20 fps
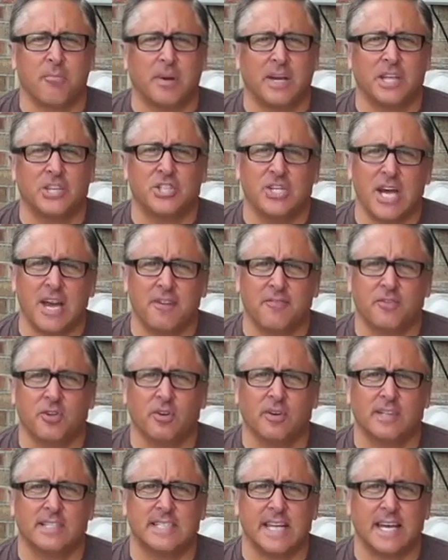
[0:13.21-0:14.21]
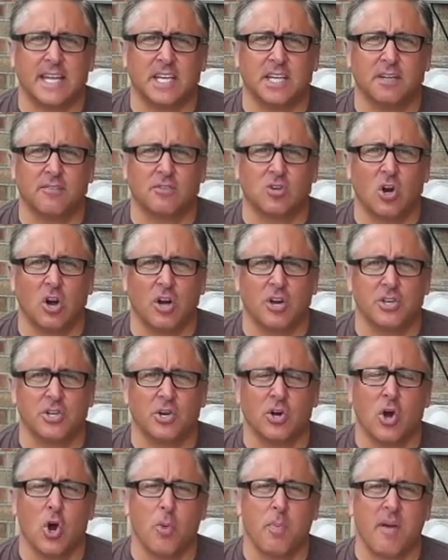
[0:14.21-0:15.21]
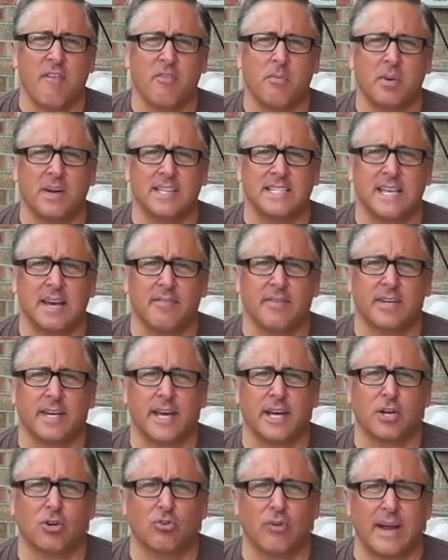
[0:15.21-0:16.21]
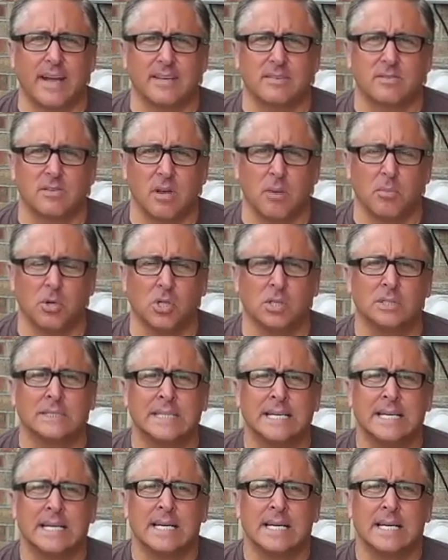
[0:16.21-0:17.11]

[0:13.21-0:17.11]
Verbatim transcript: everybody, Jeff, your executive gardener. I hope everybody's having a great summer